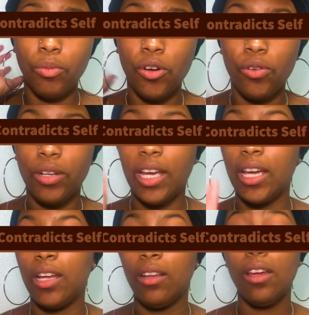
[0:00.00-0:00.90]
mode,
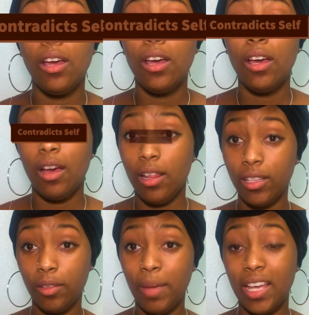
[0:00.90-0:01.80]
and it
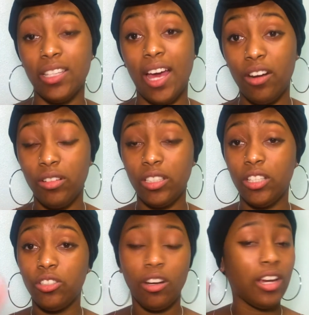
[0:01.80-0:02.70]
looked a mess. I had on a
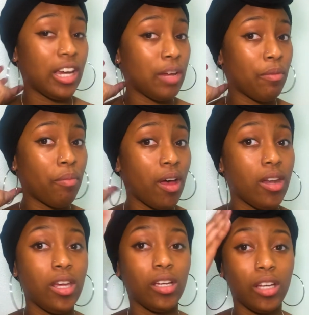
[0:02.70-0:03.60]
t-shirt and my
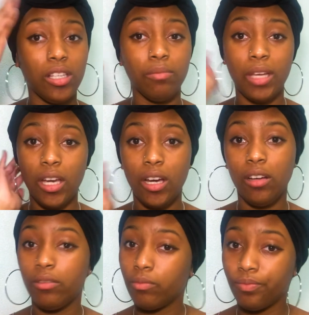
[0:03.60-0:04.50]
bonnet because my hair.
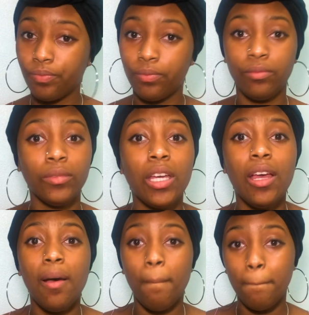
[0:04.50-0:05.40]

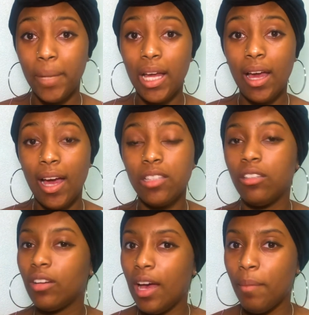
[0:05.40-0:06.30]
But I
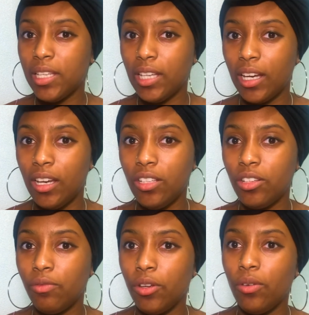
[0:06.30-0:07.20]
still got my second
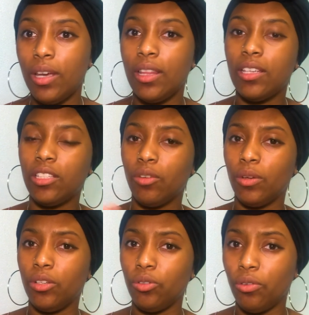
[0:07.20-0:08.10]
interview, and they still
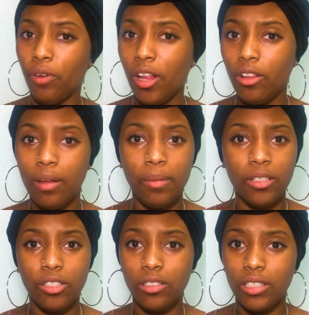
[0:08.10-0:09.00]
want to do a follow-up.
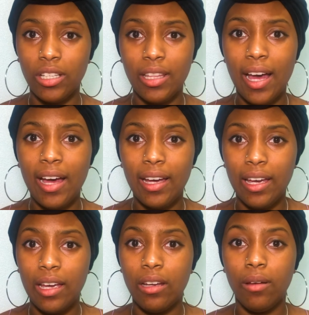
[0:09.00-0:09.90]
Just did that,
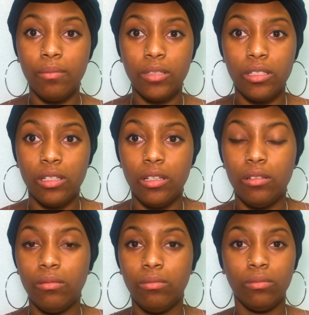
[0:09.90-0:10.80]
and I'm still